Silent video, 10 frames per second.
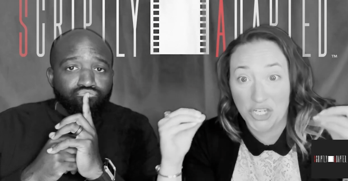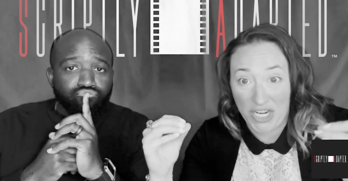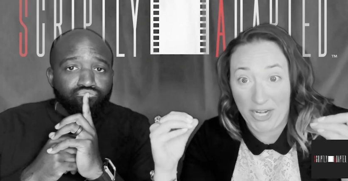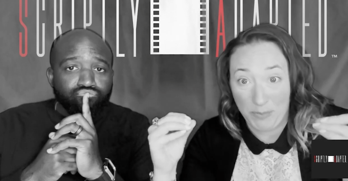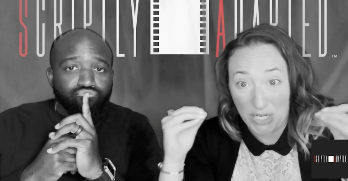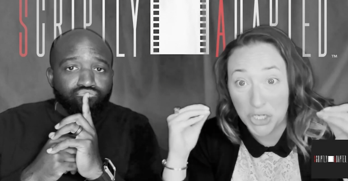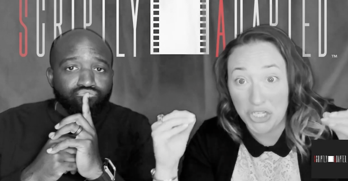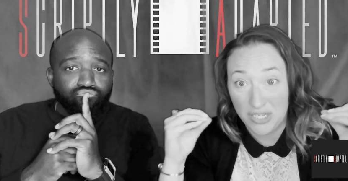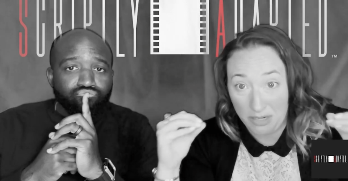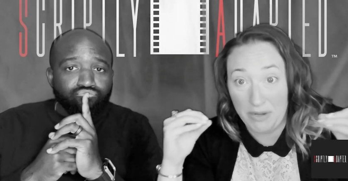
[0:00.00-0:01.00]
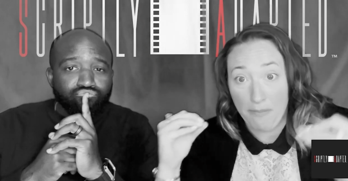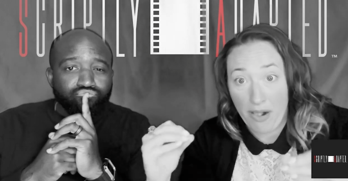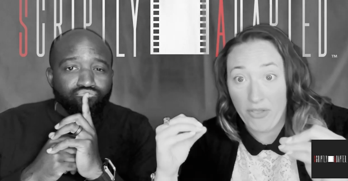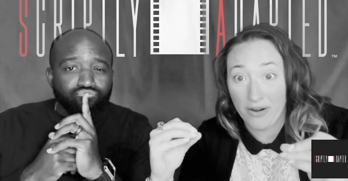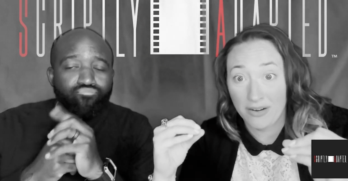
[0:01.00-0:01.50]
Speaker 1: change because she's gonna be a
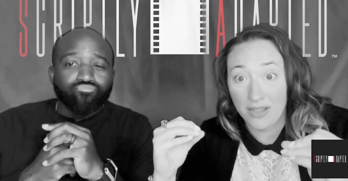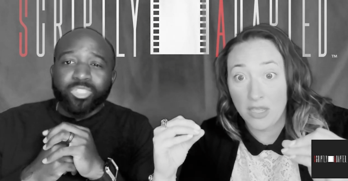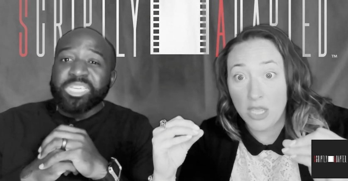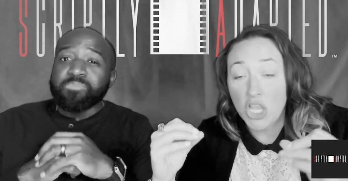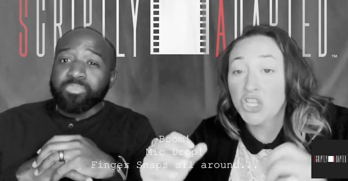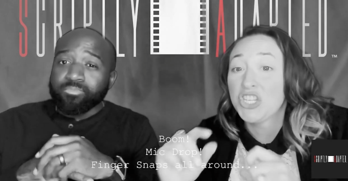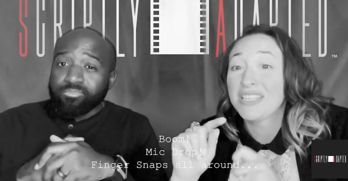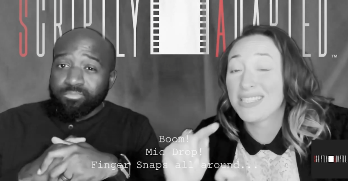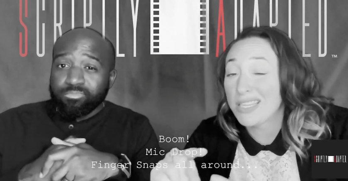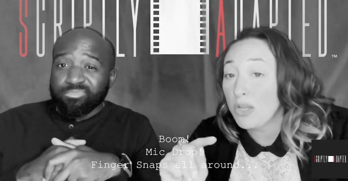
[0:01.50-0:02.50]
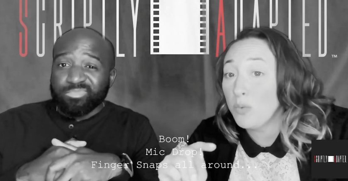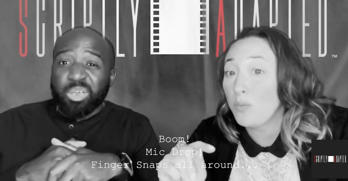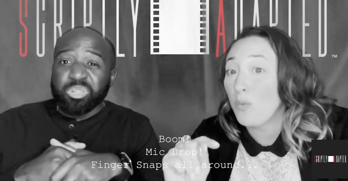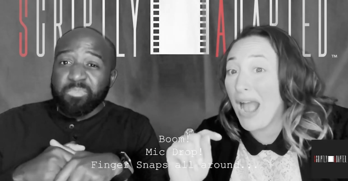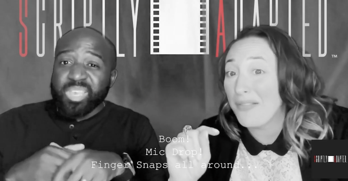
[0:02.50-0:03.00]
mother. Mm, She's
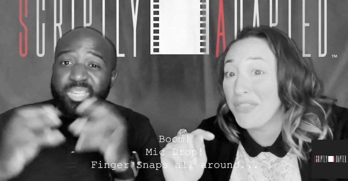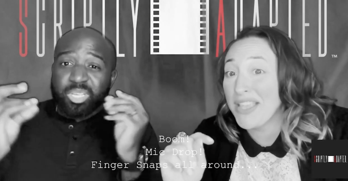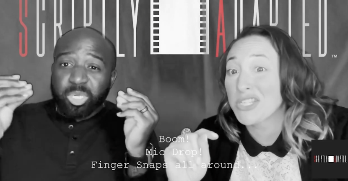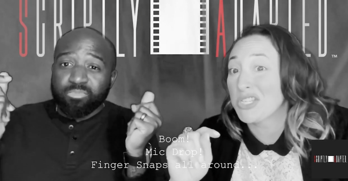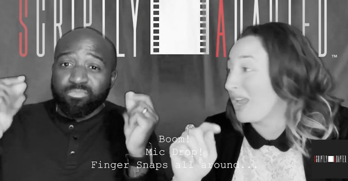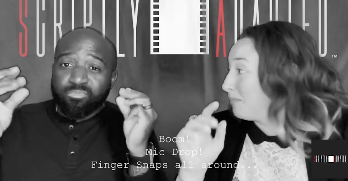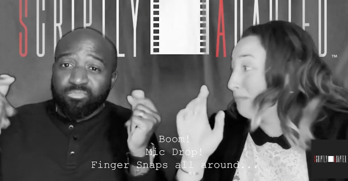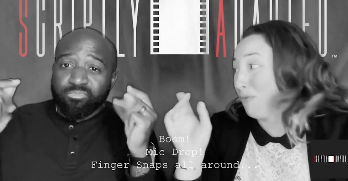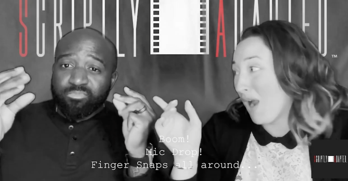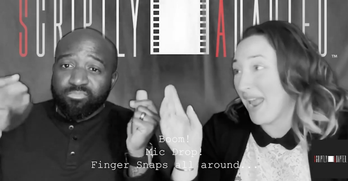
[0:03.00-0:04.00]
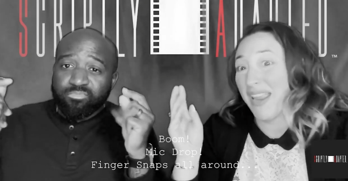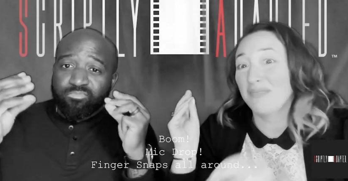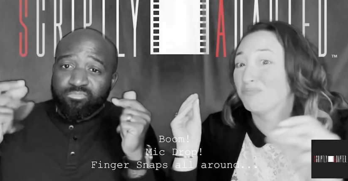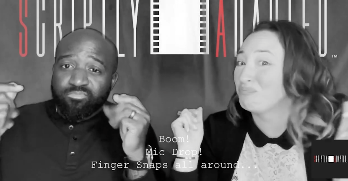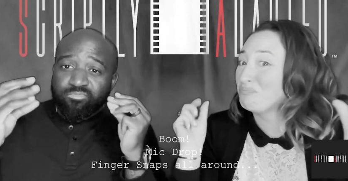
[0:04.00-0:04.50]
still, I think she,
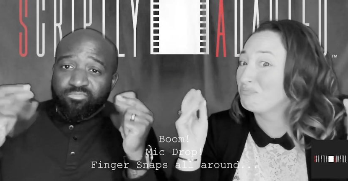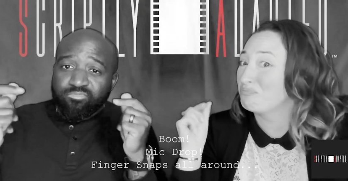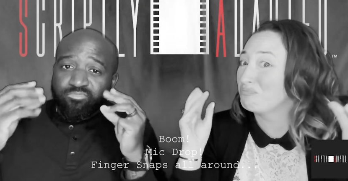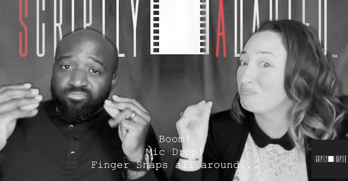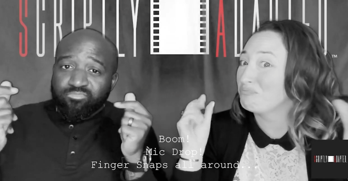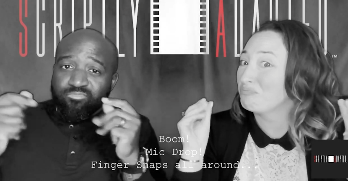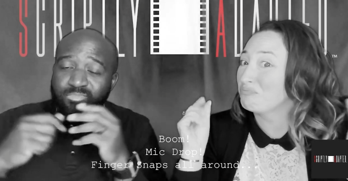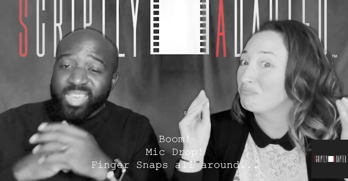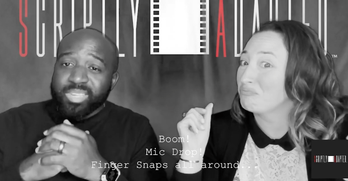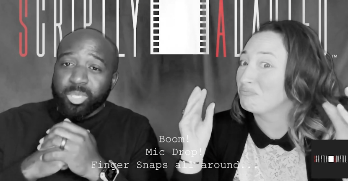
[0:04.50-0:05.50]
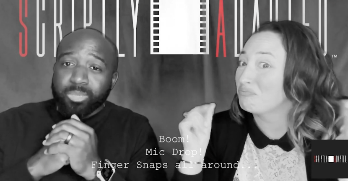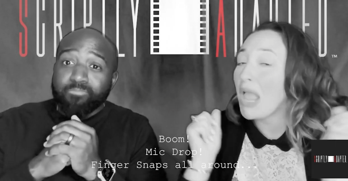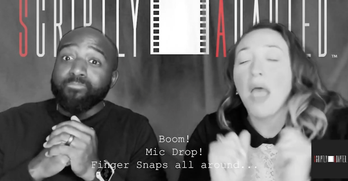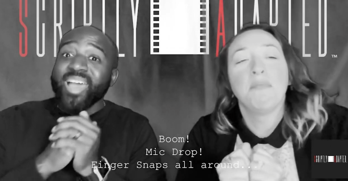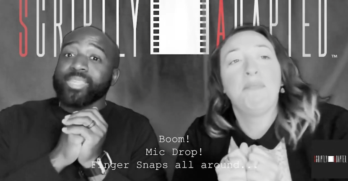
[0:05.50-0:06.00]
right? Message.
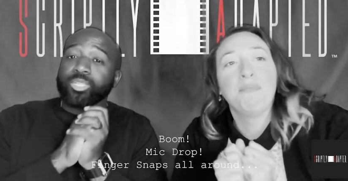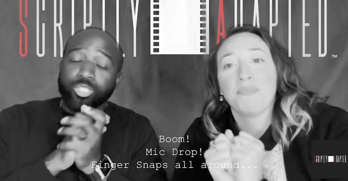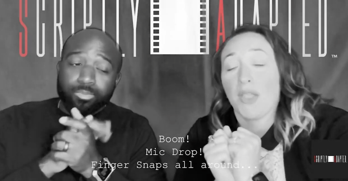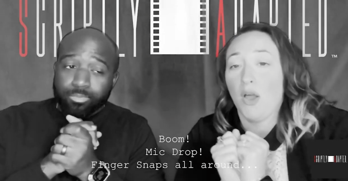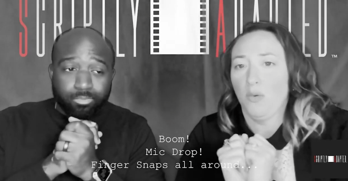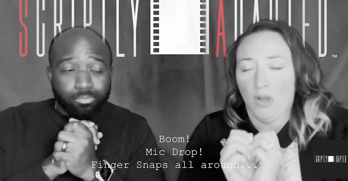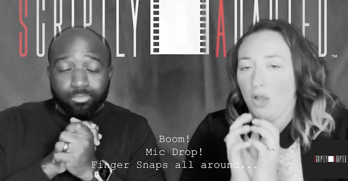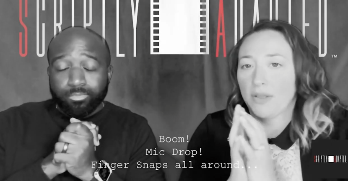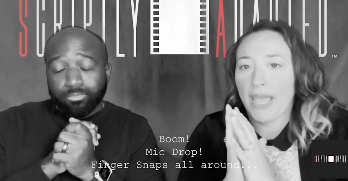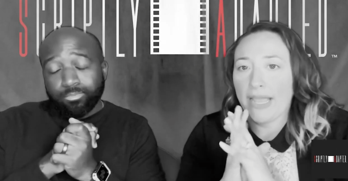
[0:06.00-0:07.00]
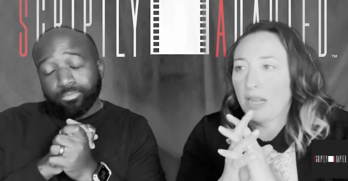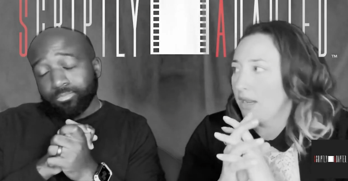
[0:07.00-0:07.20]
Message! Oh, okay.